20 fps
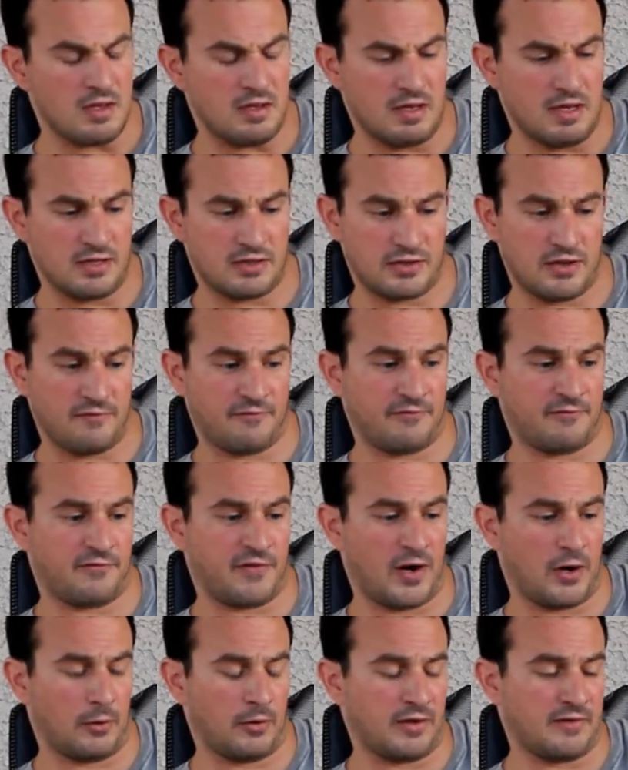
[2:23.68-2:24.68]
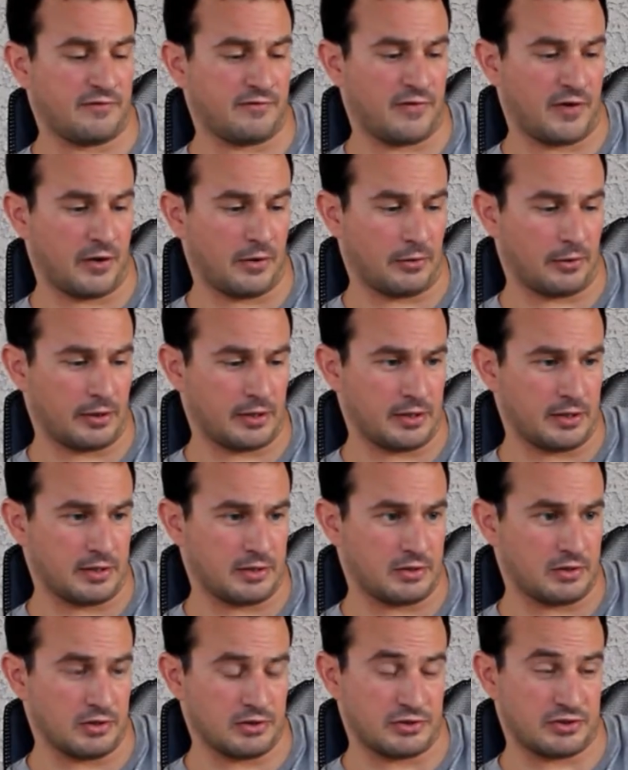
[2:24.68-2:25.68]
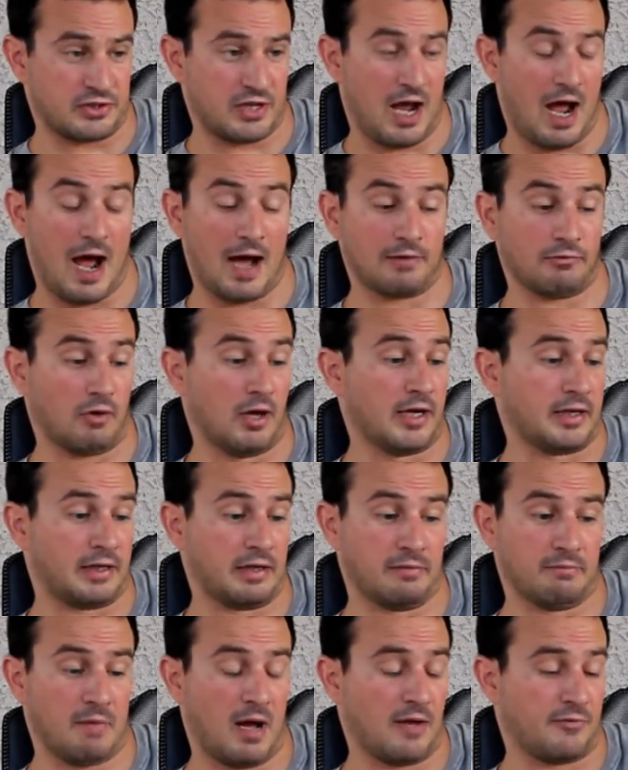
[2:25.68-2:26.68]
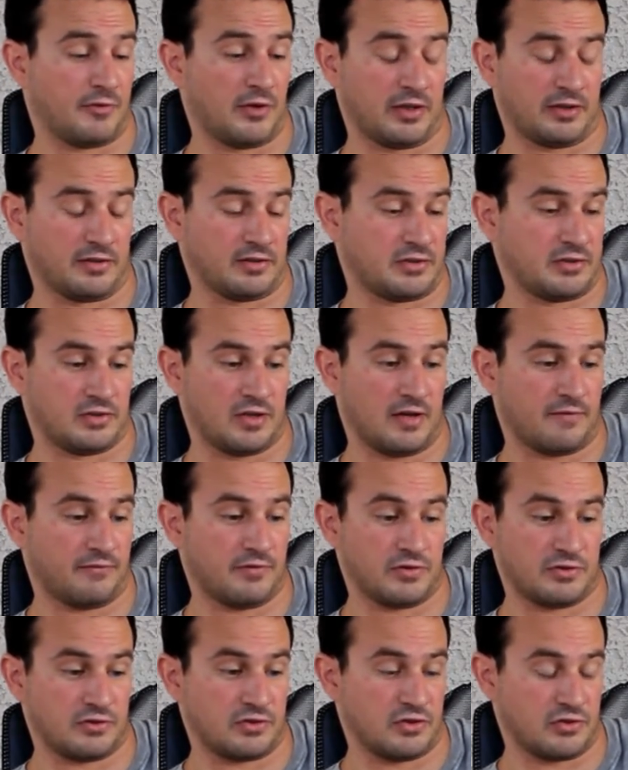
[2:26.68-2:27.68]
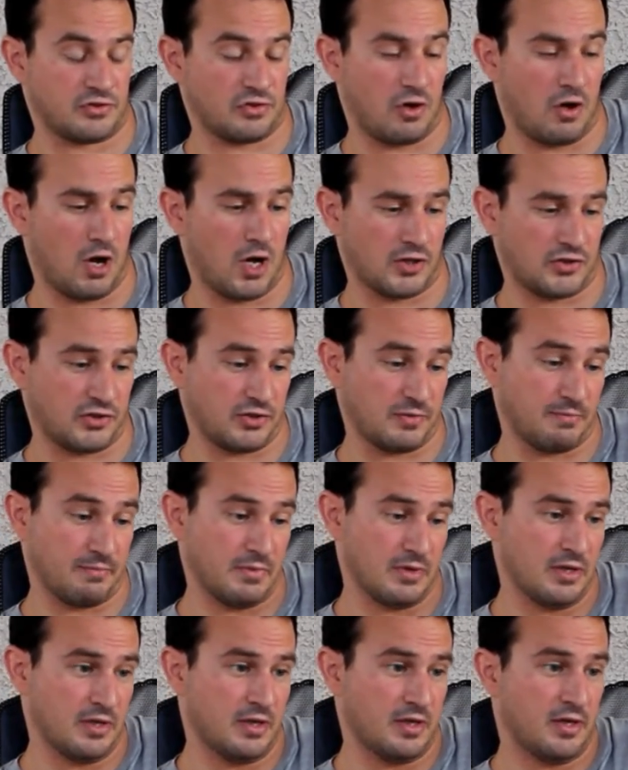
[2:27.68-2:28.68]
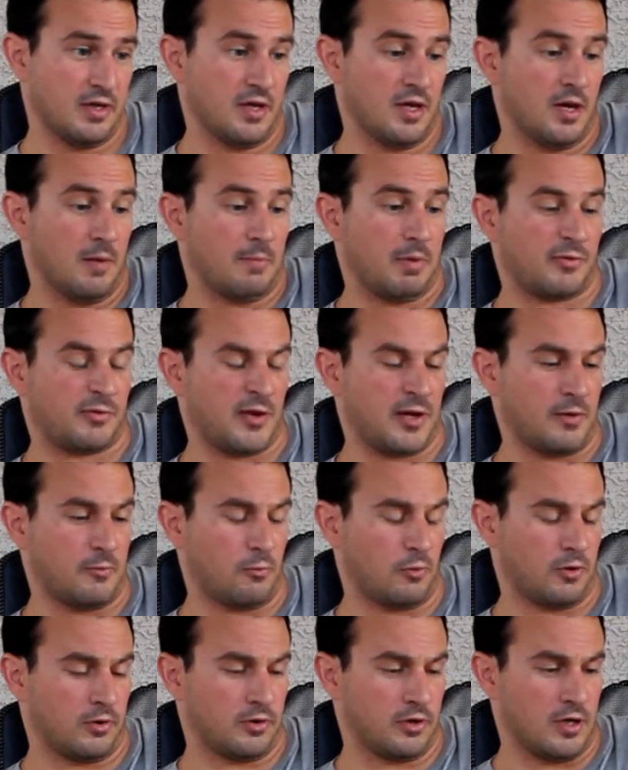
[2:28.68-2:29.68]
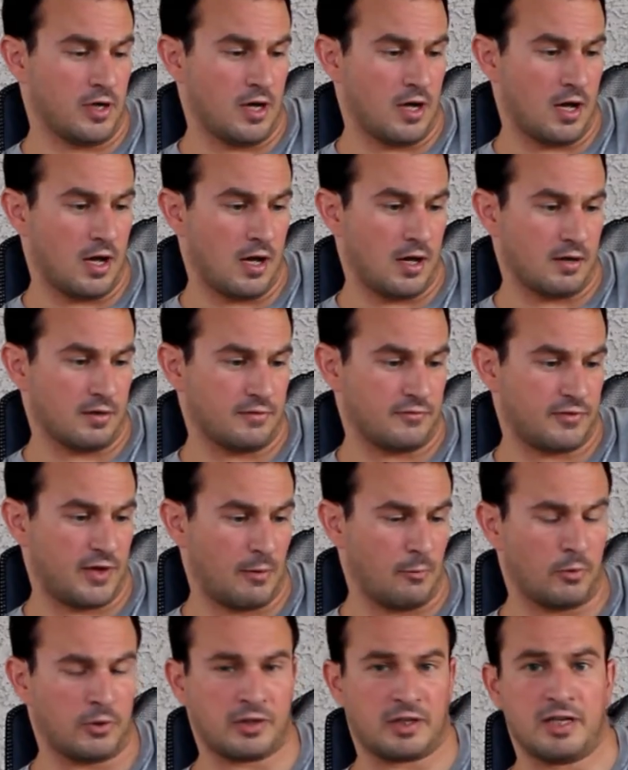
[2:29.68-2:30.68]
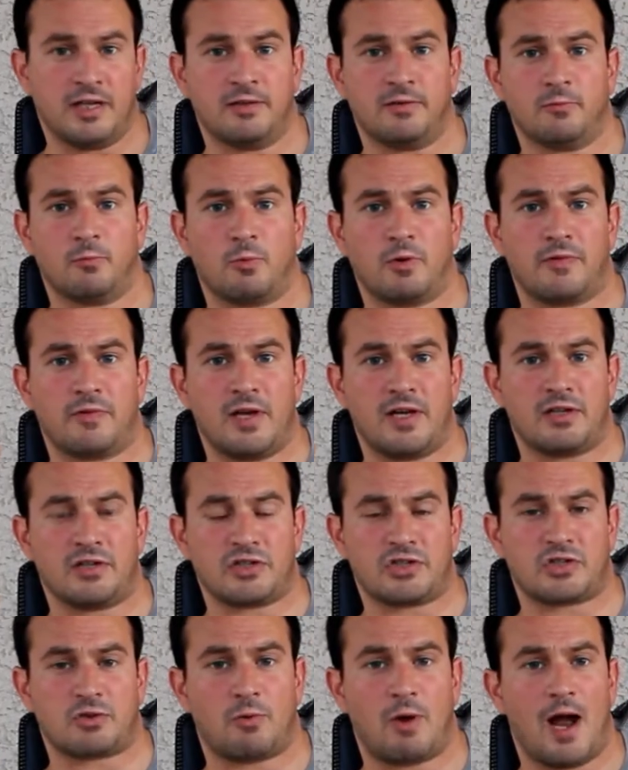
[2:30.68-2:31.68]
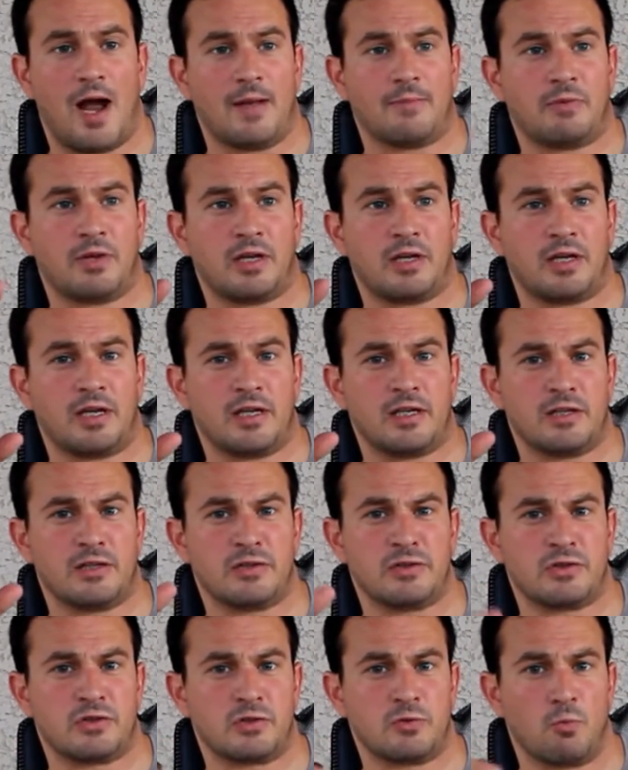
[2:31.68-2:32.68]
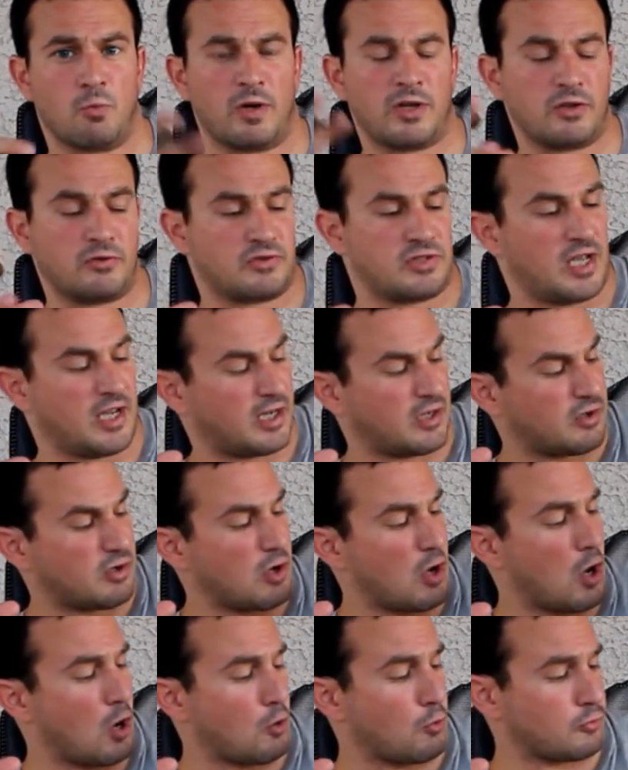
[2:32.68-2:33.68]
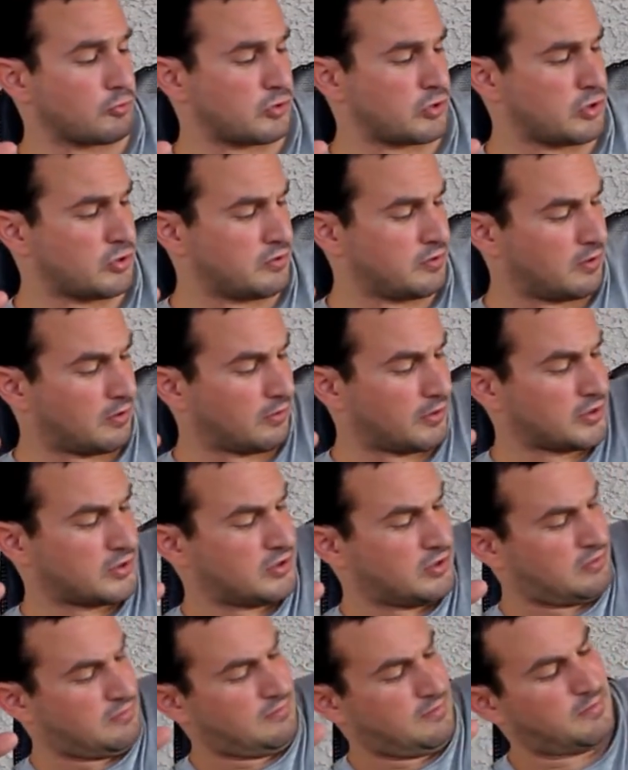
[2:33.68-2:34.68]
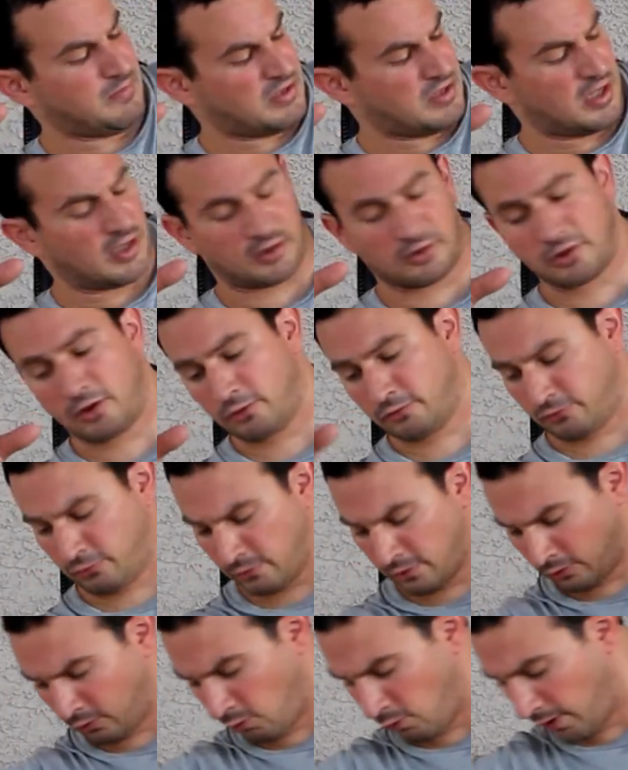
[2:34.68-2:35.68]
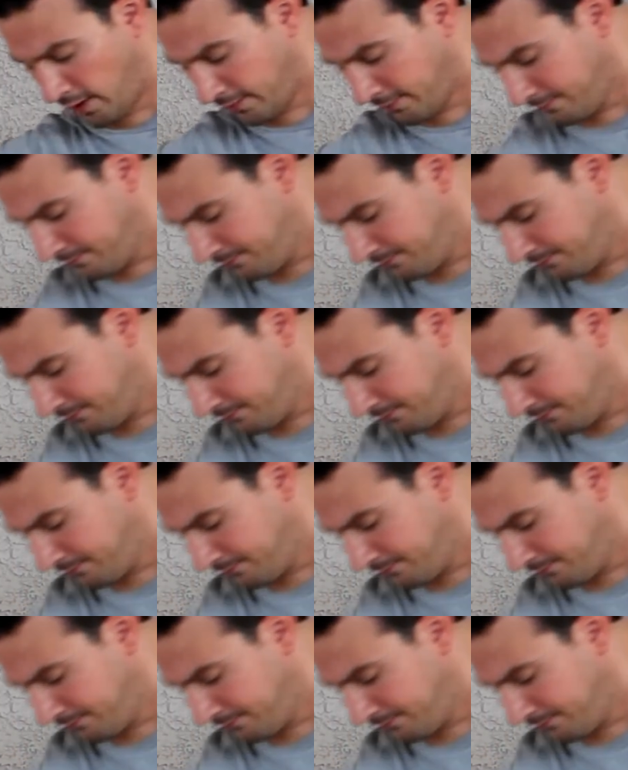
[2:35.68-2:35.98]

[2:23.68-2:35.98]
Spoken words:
It's a very, very good Scotch. I like it. I think this stuff is just awesome. But they weren't kidding when they described it as when you take a nose. Let me take a nose real quick.